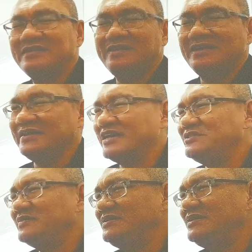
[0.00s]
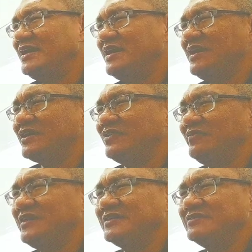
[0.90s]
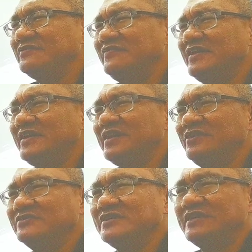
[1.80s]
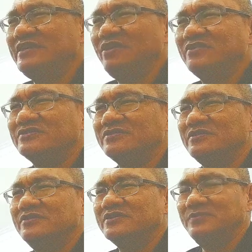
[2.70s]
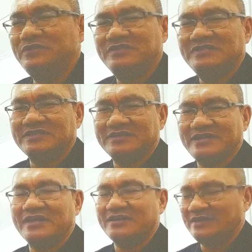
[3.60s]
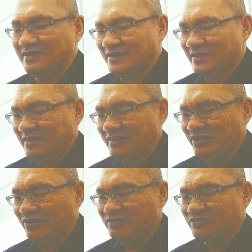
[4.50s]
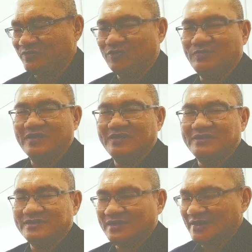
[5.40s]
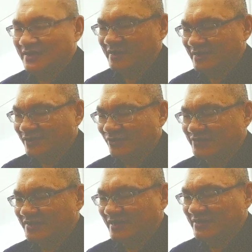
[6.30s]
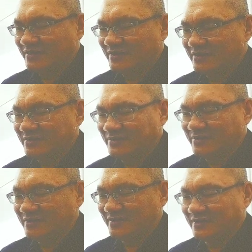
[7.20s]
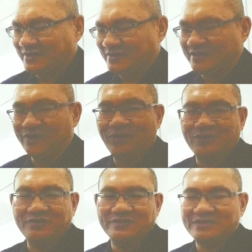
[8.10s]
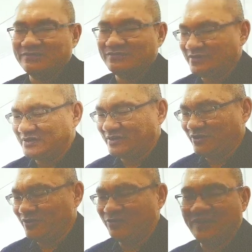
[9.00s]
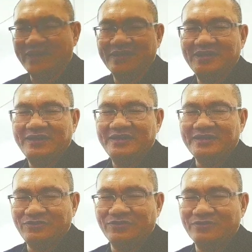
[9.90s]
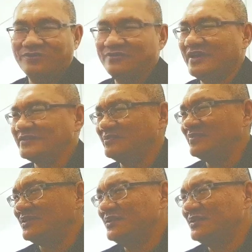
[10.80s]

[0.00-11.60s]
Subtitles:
under engagement, create a survey and use a kiosk or computer. Yeah, kiosk to be open alongside the hall, the hallway door. Example,